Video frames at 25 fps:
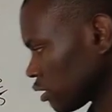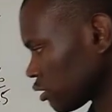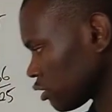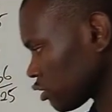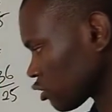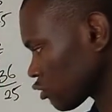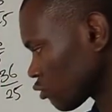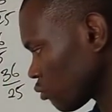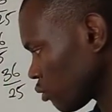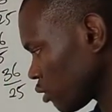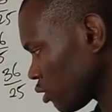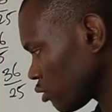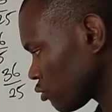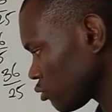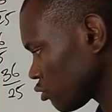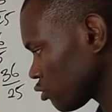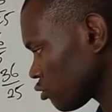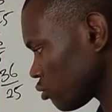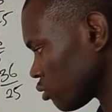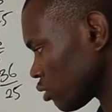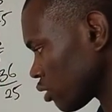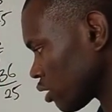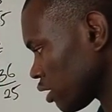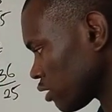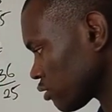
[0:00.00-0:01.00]
and the square
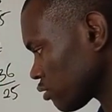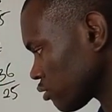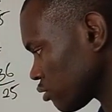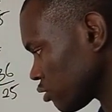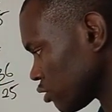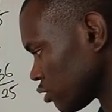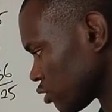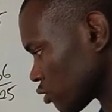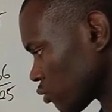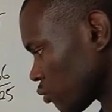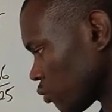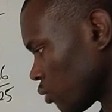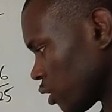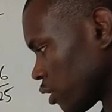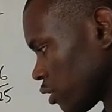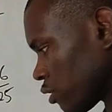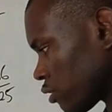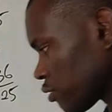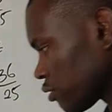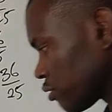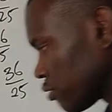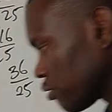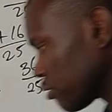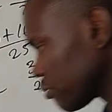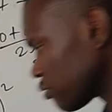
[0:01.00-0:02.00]
root will cancel the
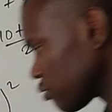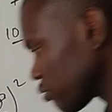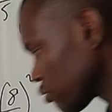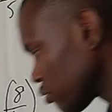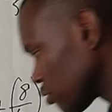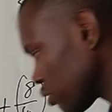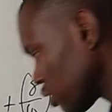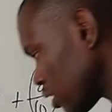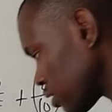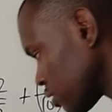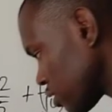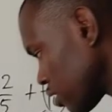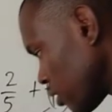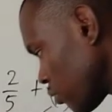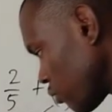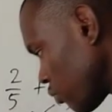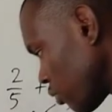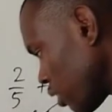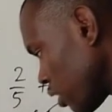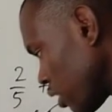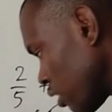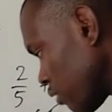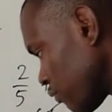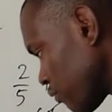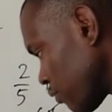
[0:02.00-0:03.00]
square, so that I
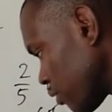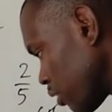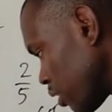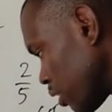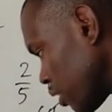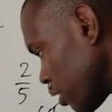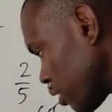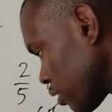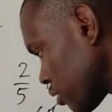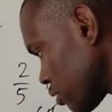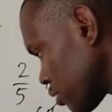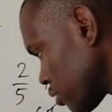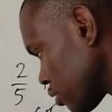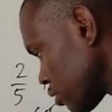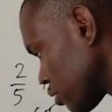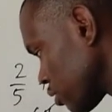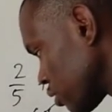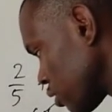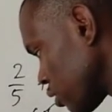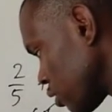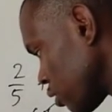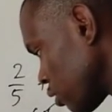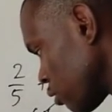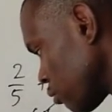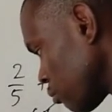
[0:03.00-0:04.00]
will have x
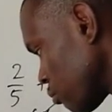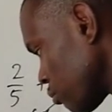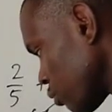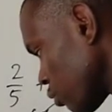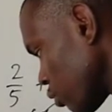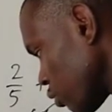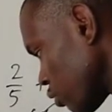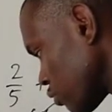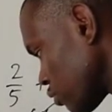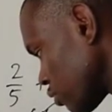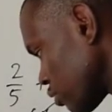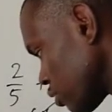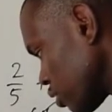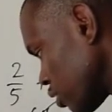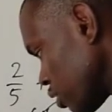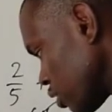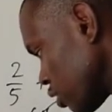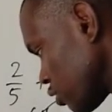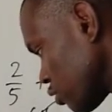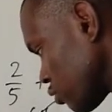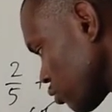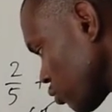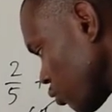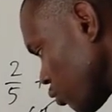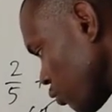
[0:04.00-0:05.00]
plus
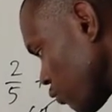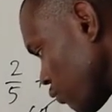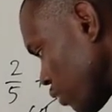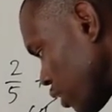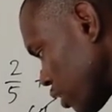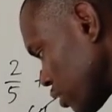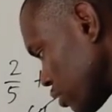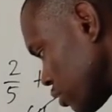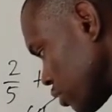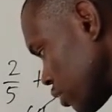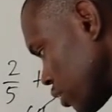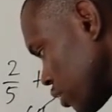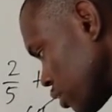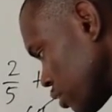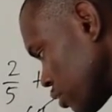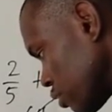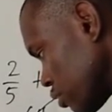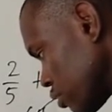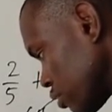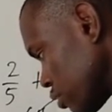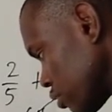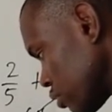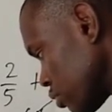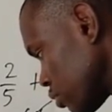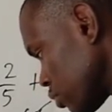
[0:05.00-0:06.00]
8 over
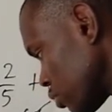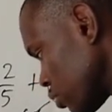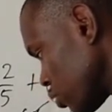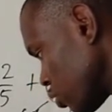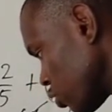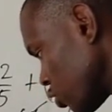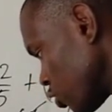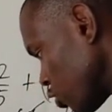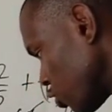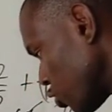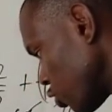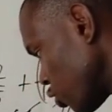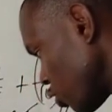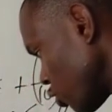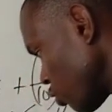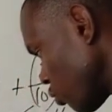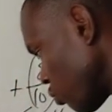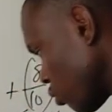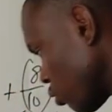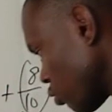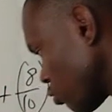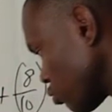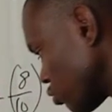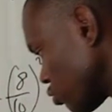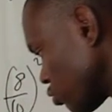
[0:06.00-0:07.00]
10
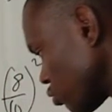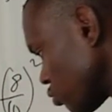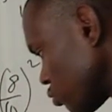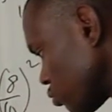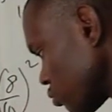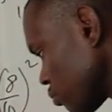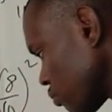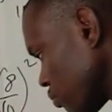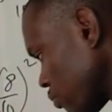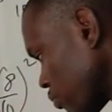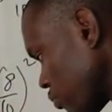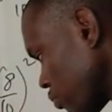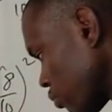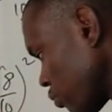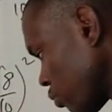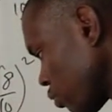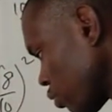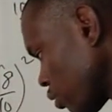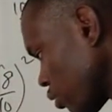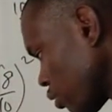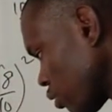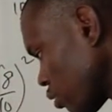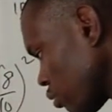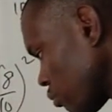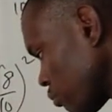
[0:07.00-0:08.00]
equal to
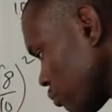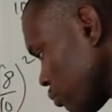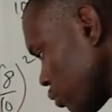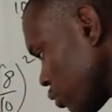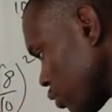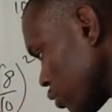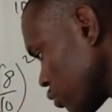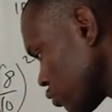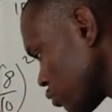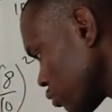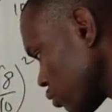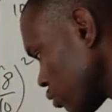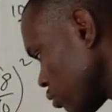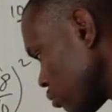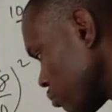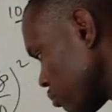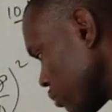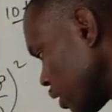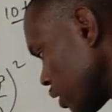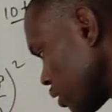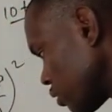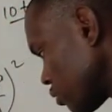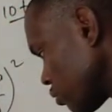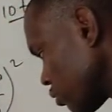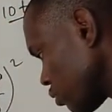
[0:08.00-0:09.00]
plus or
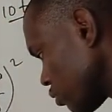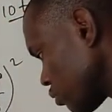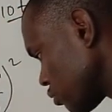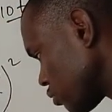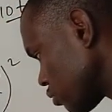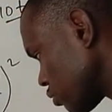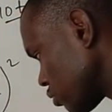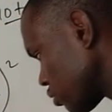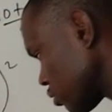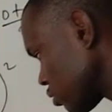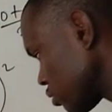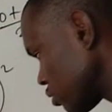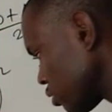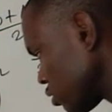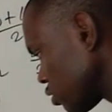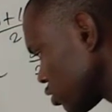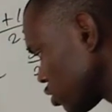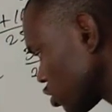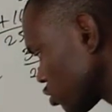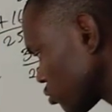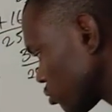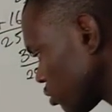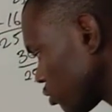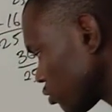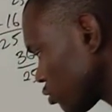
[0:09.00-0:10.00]
minus
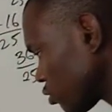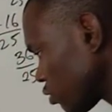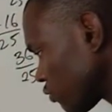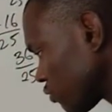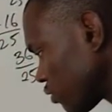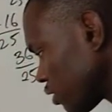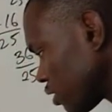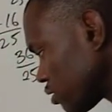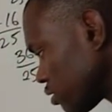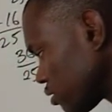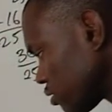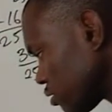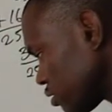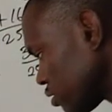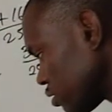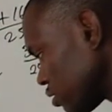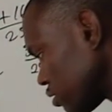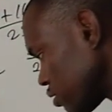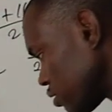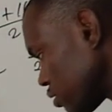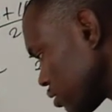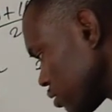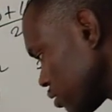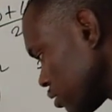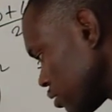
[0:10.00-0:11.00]
square root of
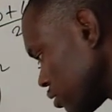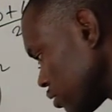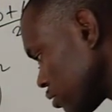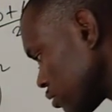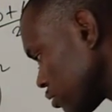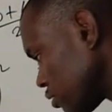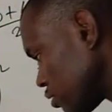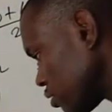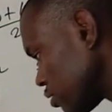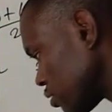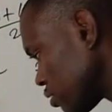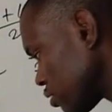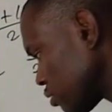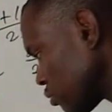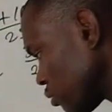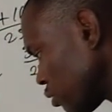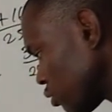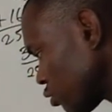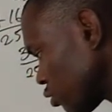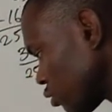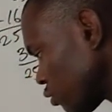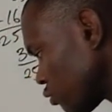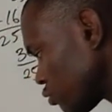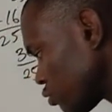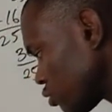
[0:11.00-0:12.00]
36 is 6,
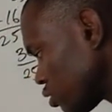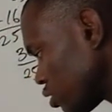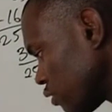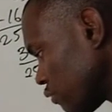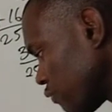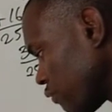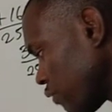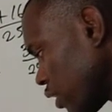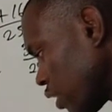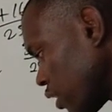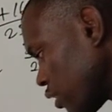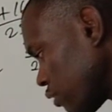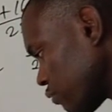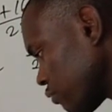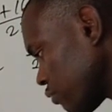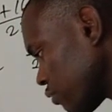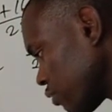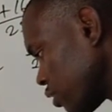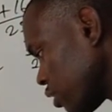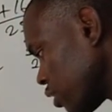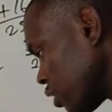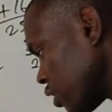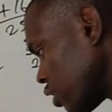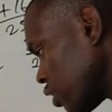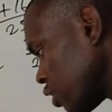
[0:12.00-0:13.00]
square root of 25
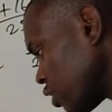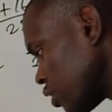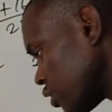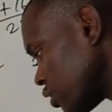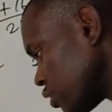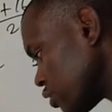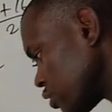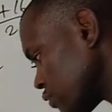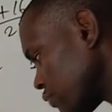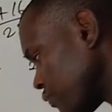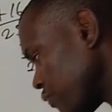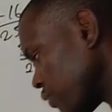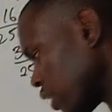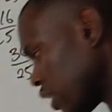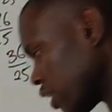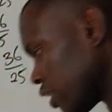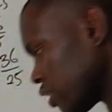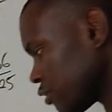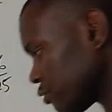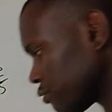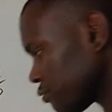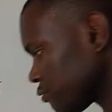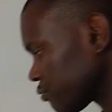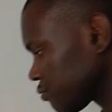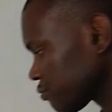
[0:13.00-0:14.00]
is
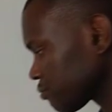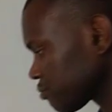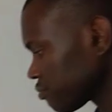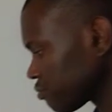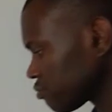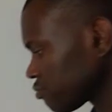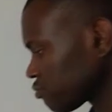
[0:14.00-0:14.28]
5.